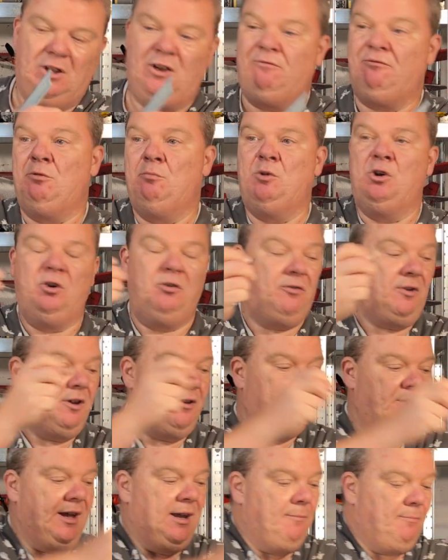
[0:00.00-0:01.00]
and remove
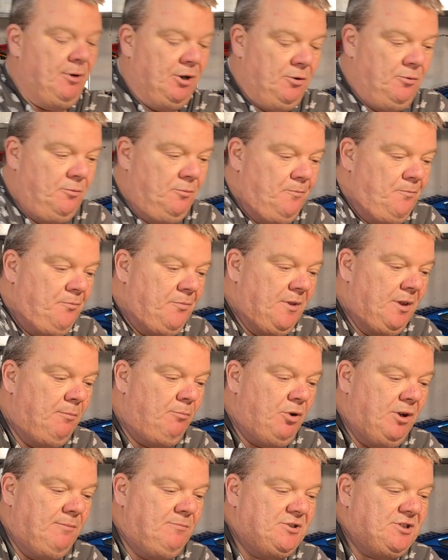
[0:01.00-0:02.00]
that bolt,
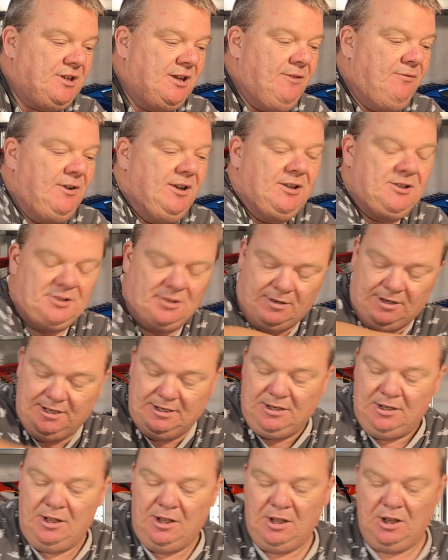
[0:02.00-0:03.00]
put him safely
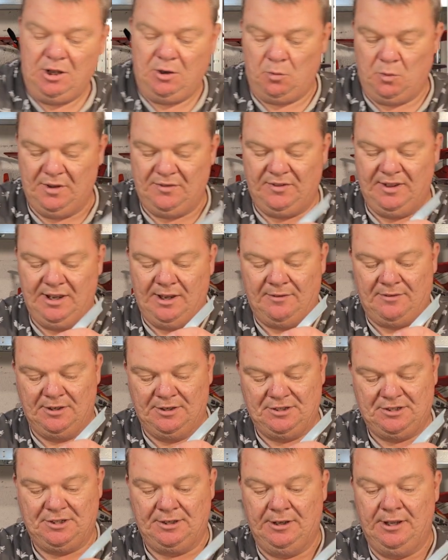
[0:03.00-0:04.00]
aside with the
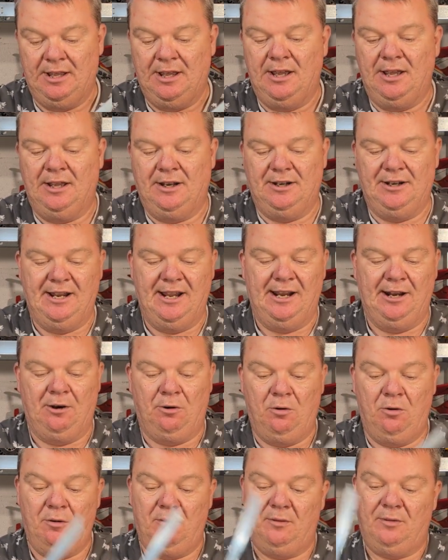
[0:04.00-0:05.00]
others.
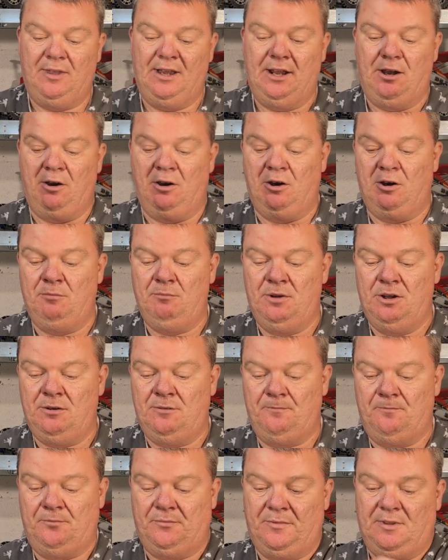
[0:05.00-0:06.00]
Now that arm
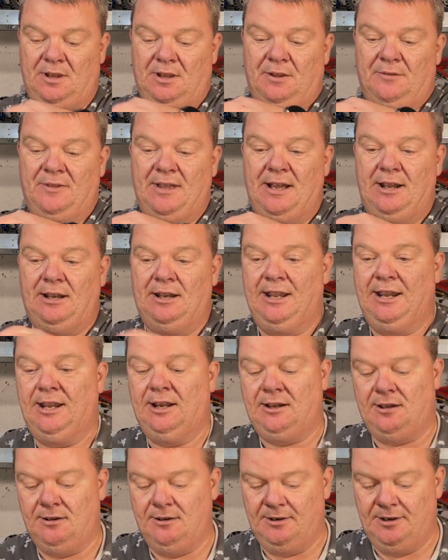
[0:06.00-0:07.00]
and that
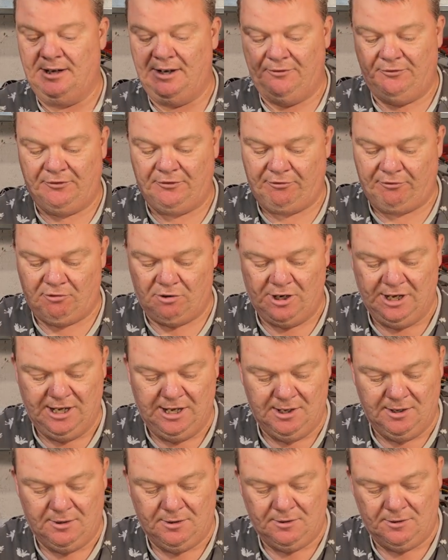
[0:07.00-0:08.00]
link lift
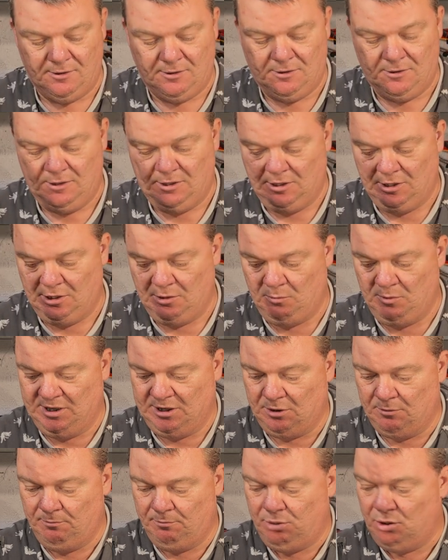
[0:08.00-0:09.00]
free, and we
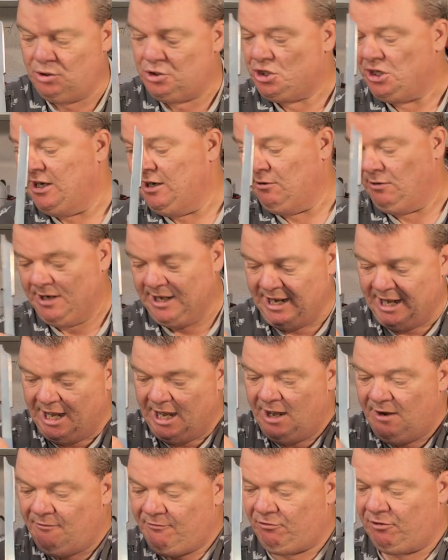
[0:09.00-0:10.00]
can push out
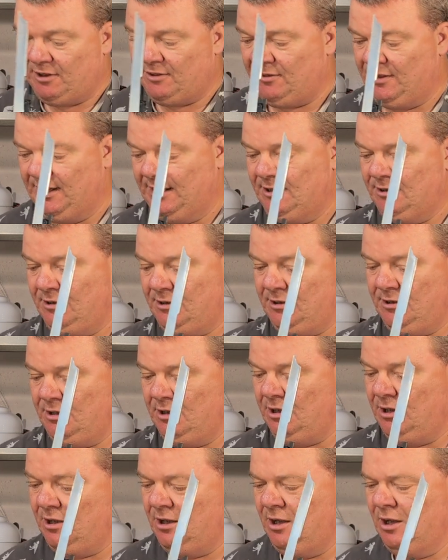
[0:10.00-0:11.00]
everything
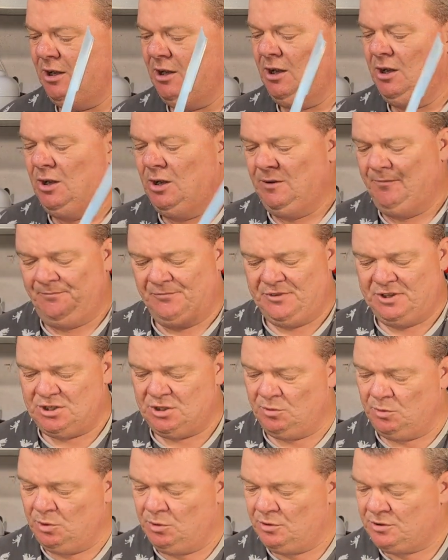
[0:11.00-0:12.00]

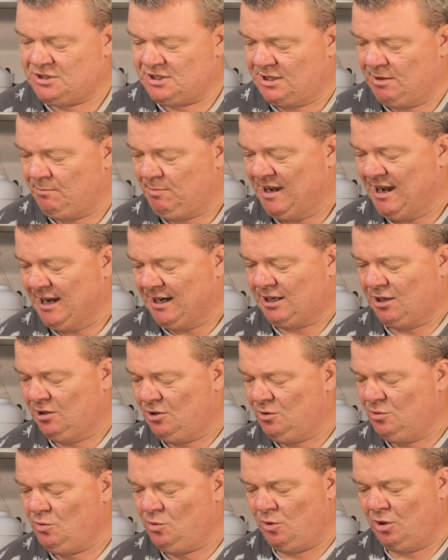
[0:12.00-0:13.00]
towards the back.
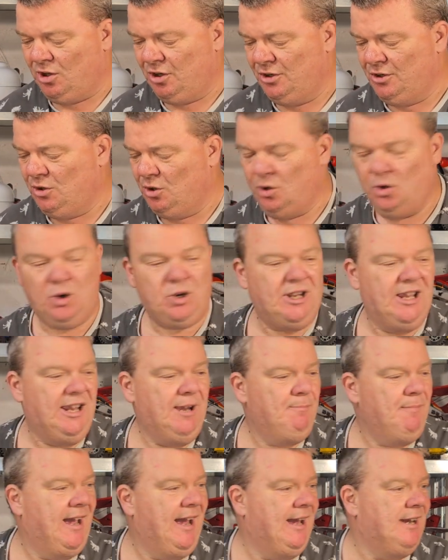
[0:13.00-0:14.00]
Oh, what an
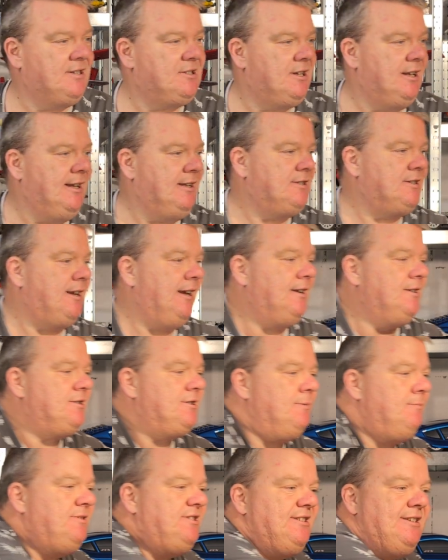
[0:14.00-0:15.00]
hooky mess. Let's get
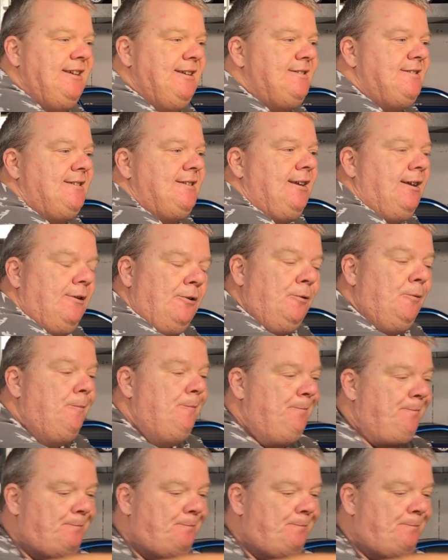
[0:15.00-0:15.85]
some tissue